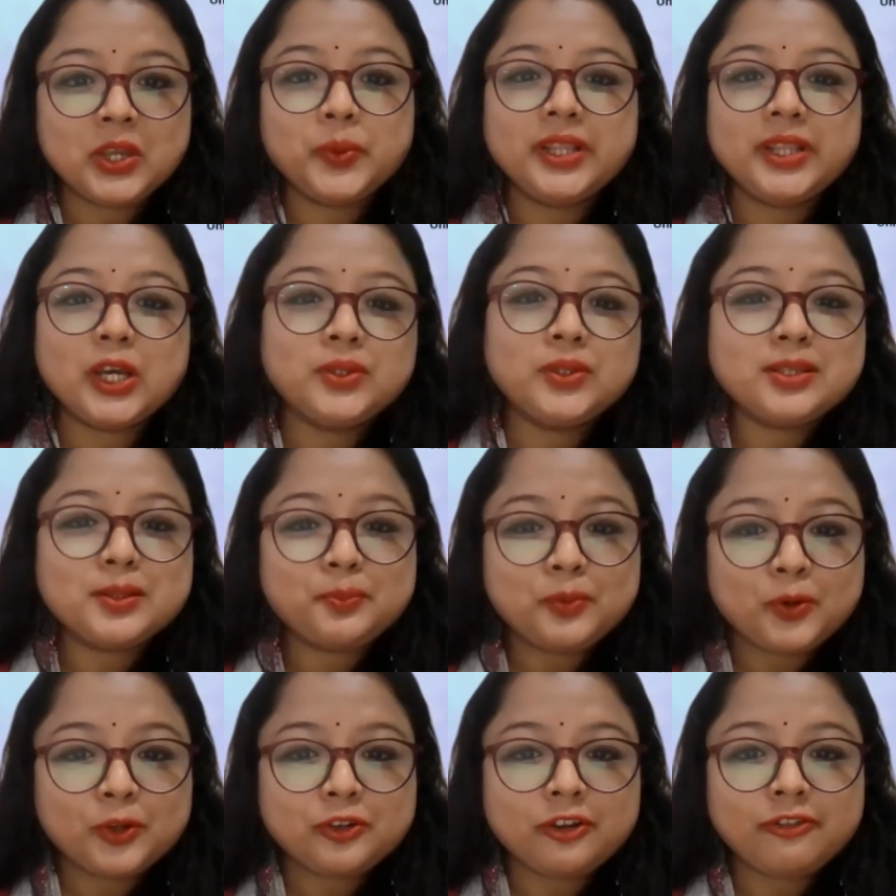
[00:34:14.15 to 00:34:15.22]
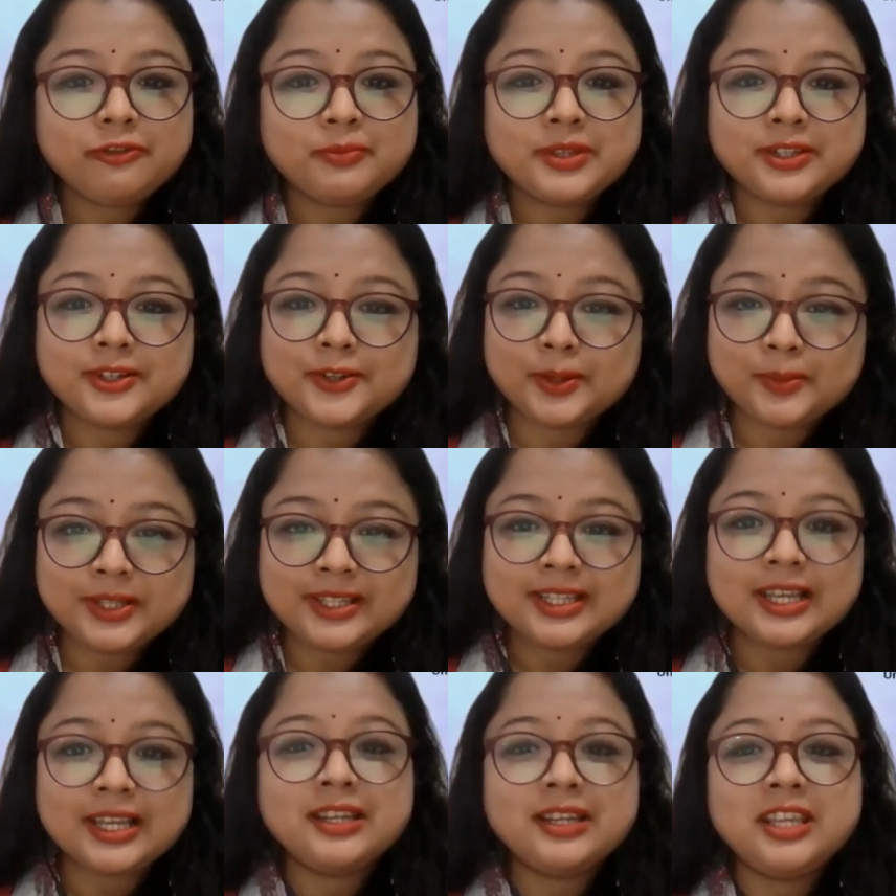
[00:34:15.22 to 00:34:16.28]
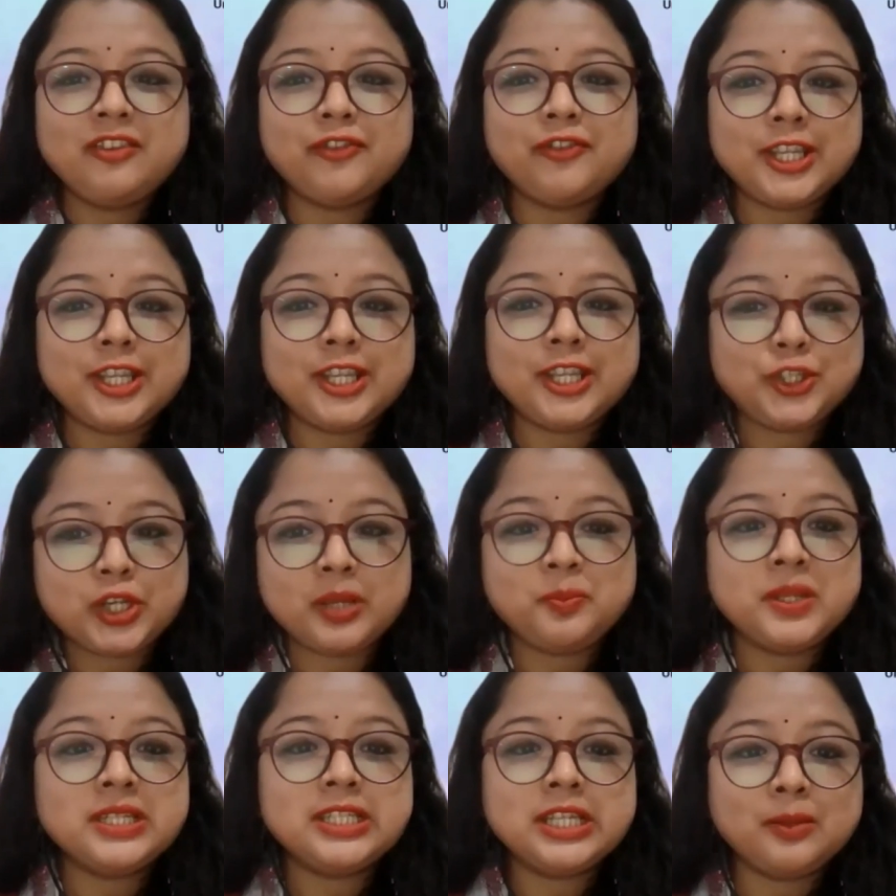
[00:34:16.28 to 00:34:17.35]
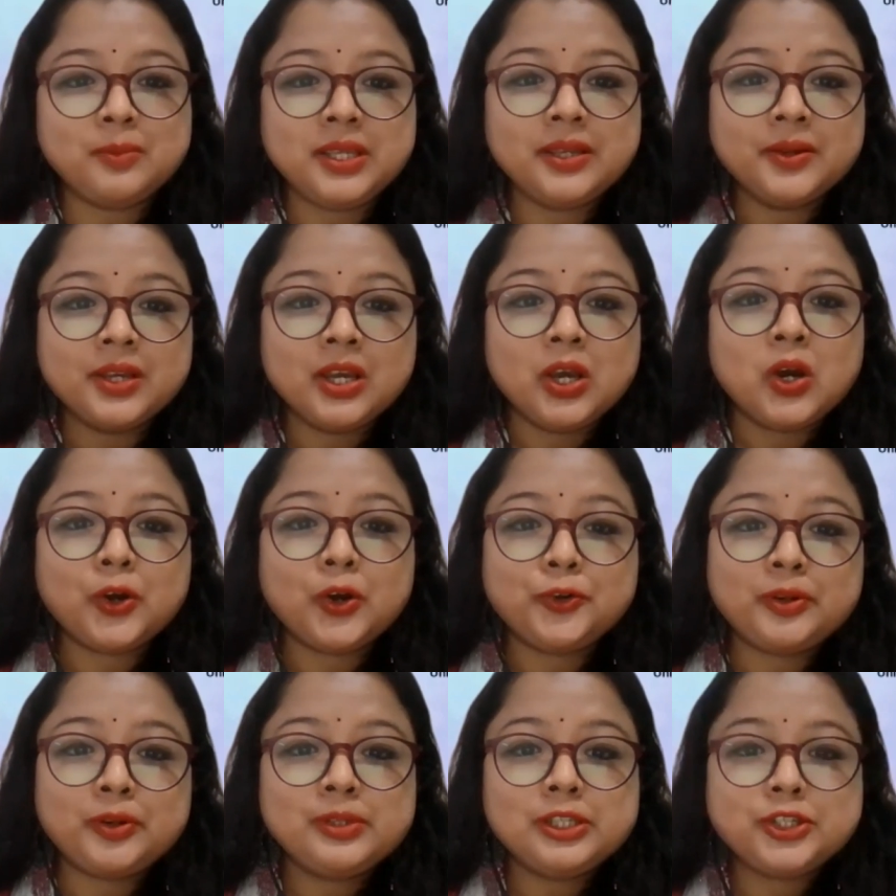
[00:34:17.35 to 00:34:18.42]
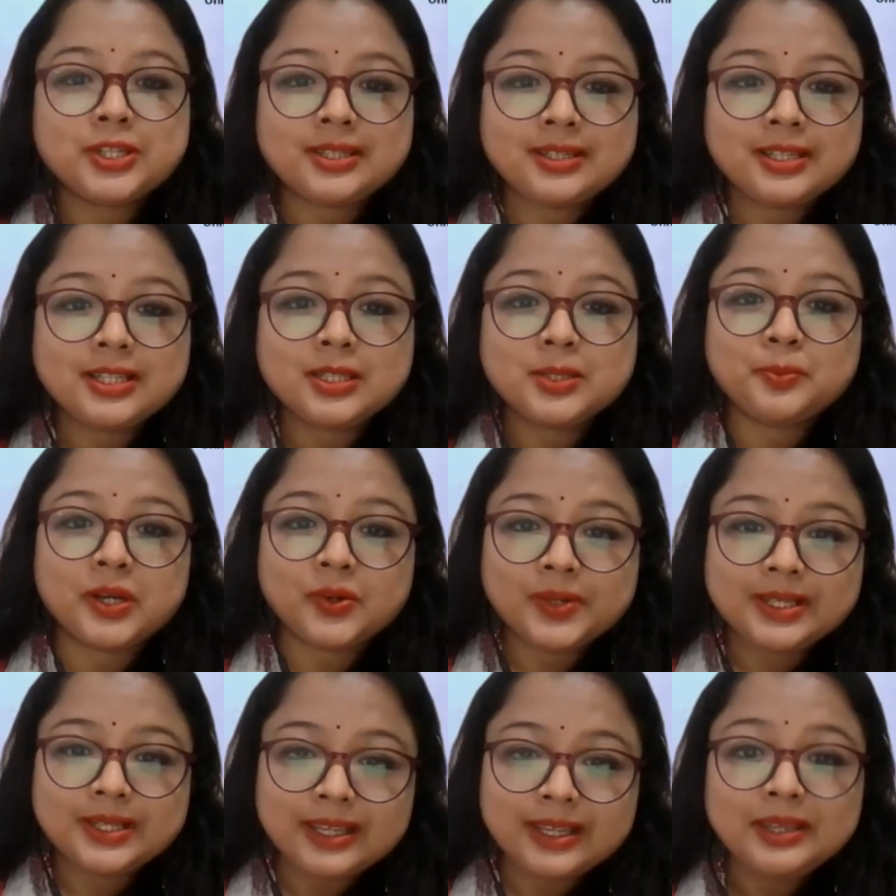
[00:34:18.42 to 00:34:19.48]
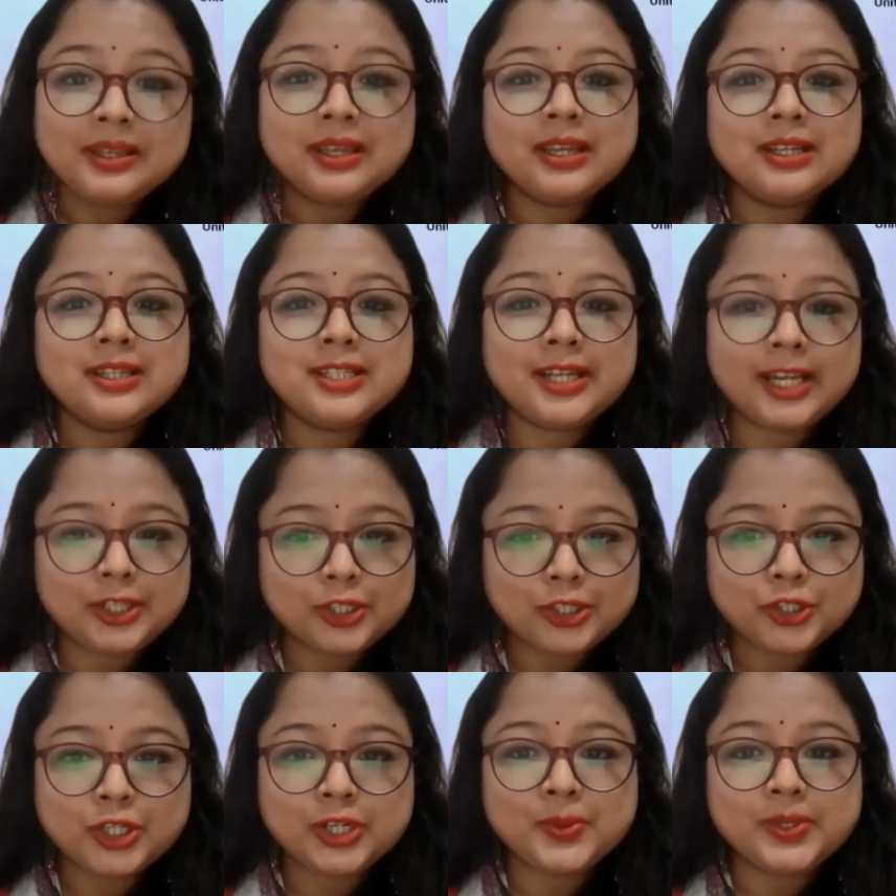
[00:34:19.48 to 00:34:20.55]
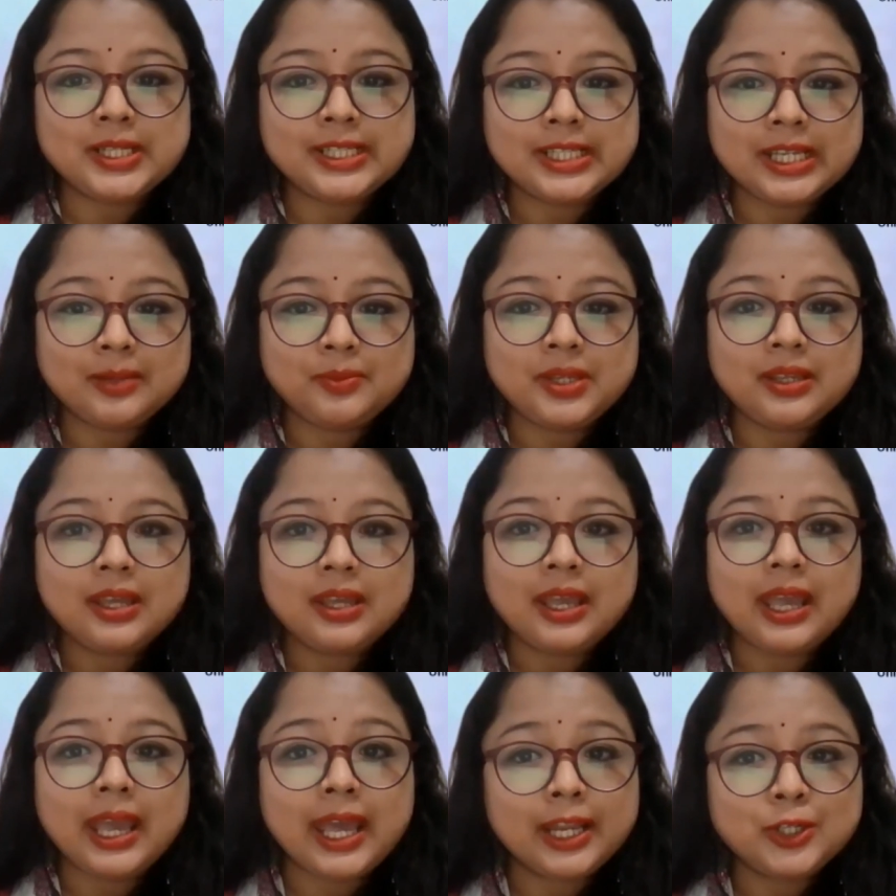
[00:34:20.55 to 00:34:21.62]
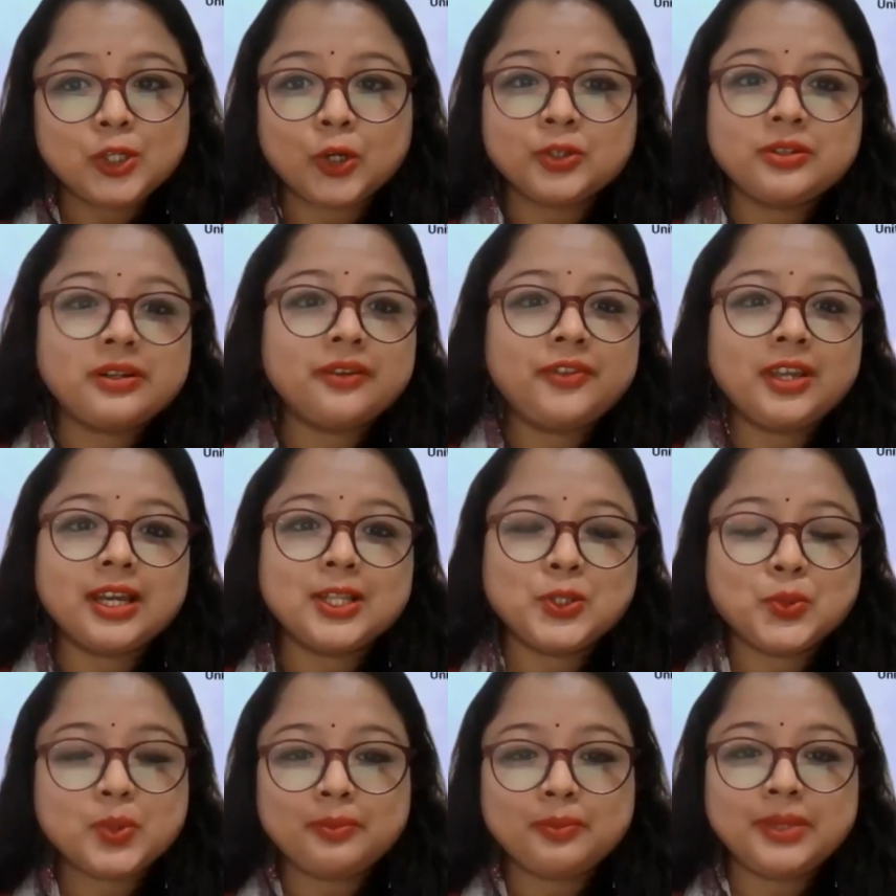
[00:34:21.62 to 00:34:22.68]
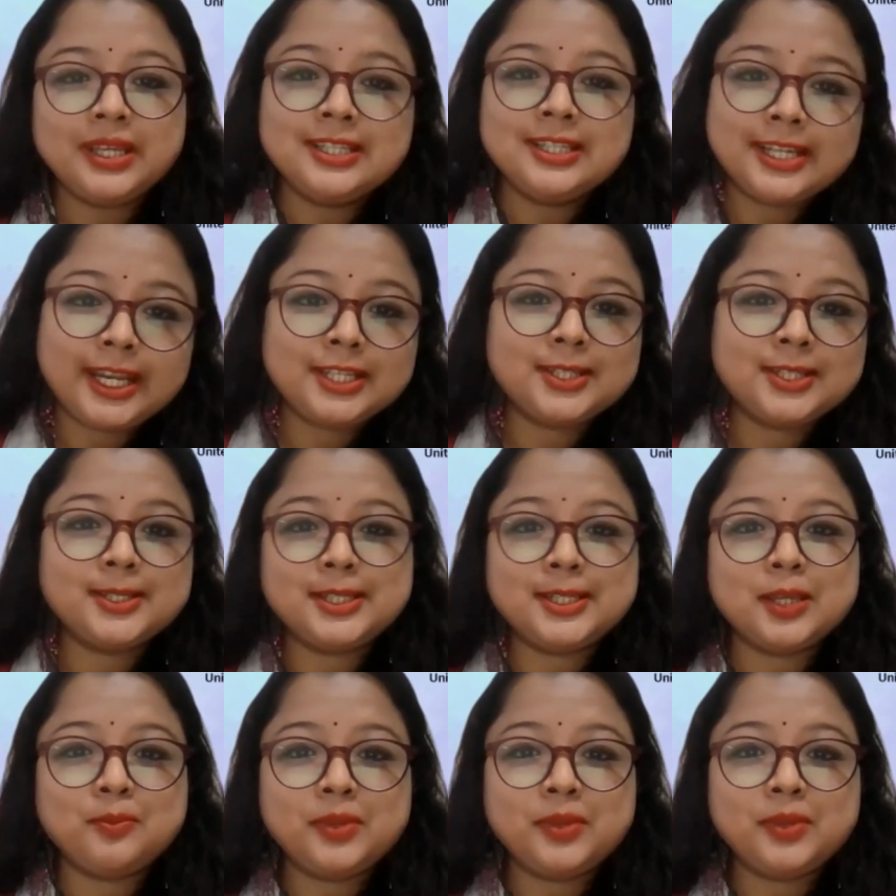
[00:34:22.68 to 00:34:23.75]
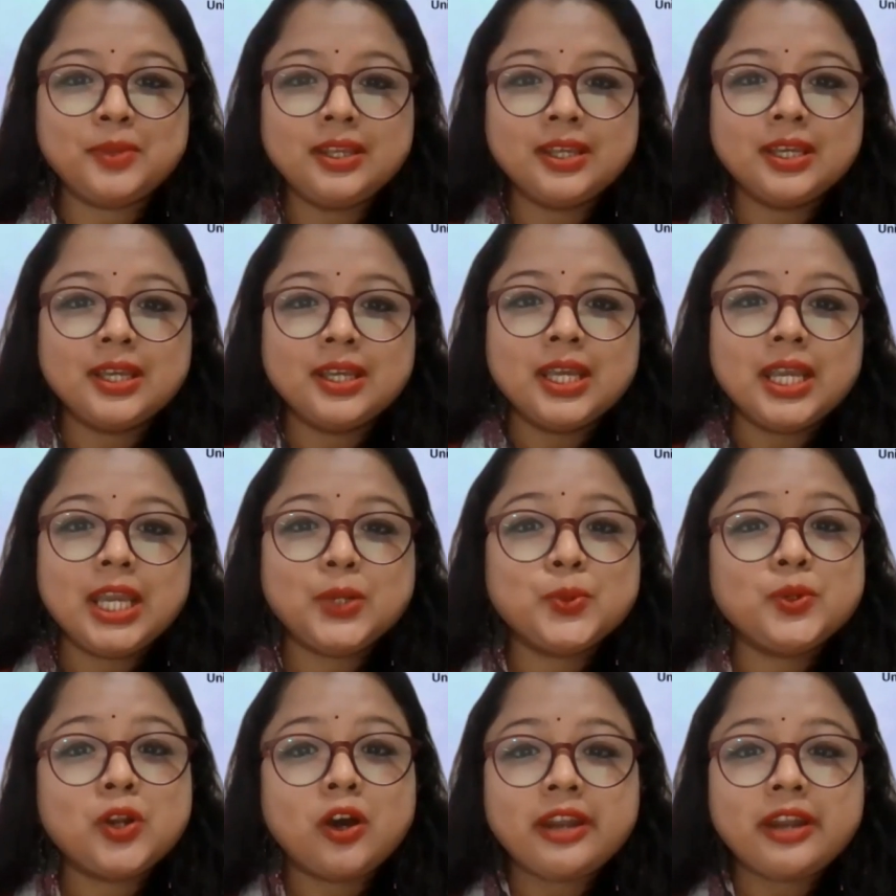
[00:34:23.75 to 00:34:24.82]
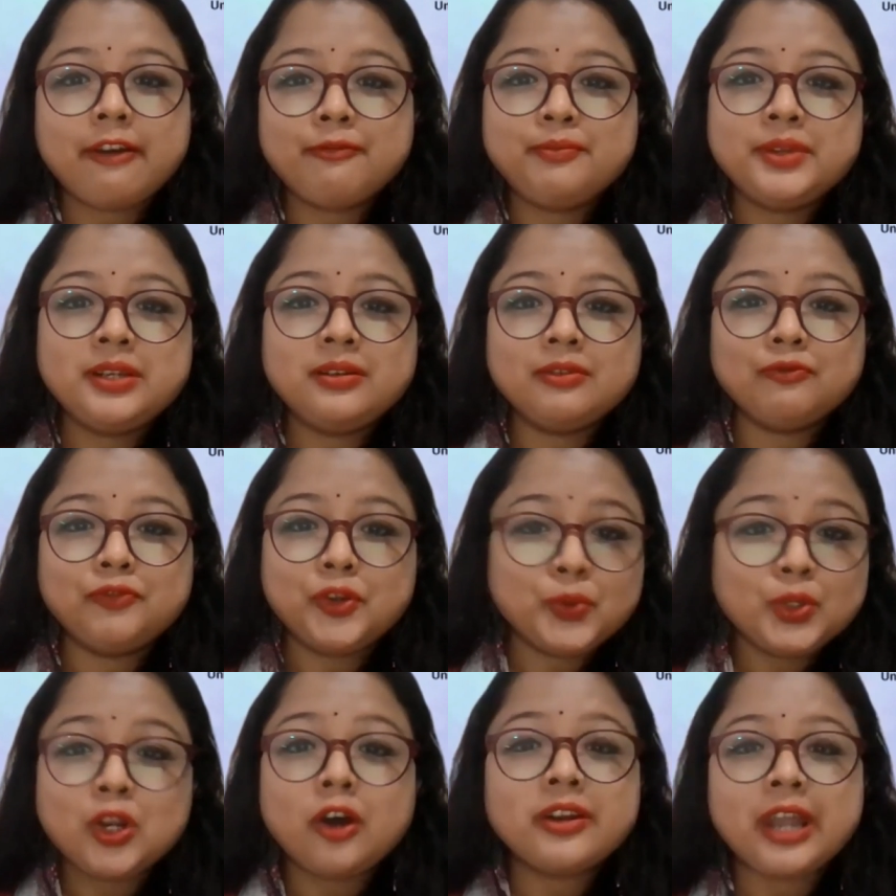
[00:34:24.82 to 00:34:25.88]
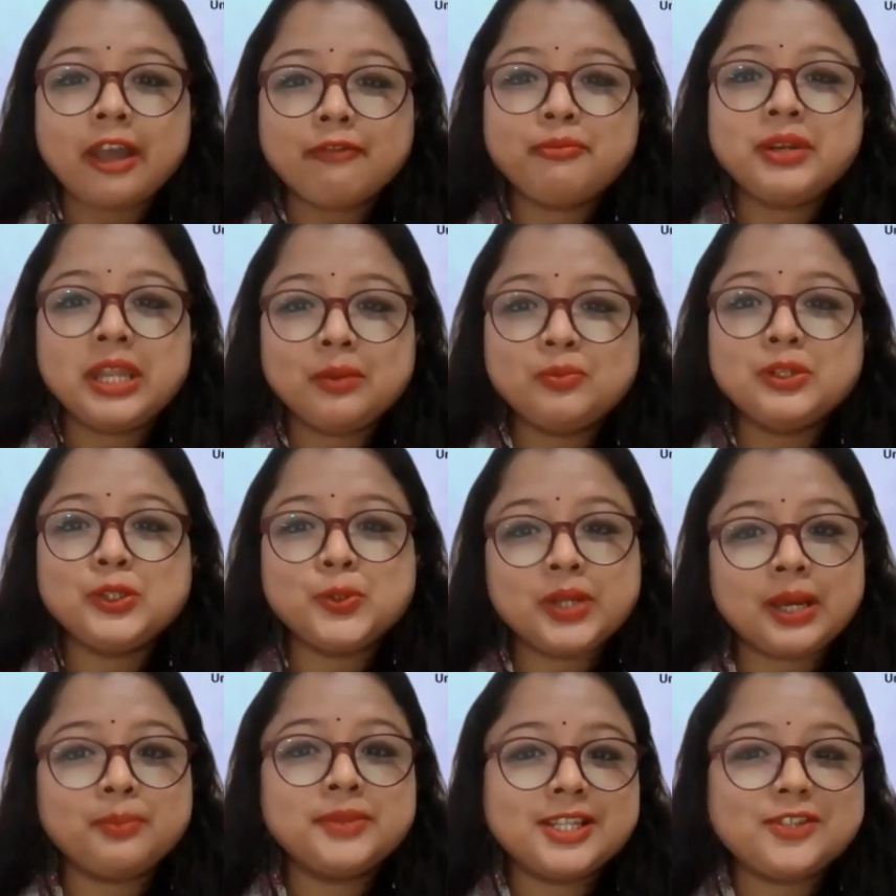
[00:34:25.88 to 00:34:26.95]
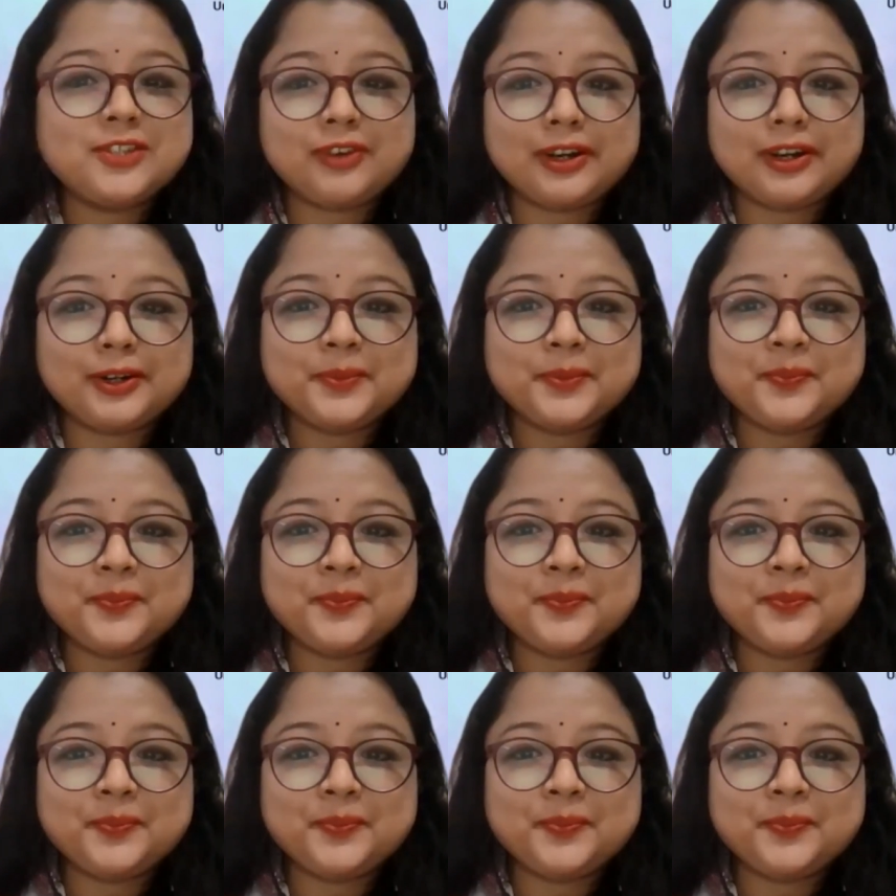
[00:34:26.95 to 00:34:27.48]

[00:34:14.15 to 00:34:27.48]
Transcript: Without the support of Mr. Raman Sahani, Vice Chairman DME, Honorable Justice Bhawar Singh, Director General DME, and Dr. Ravikant Swami, Director DME, we would not have been able to come this far.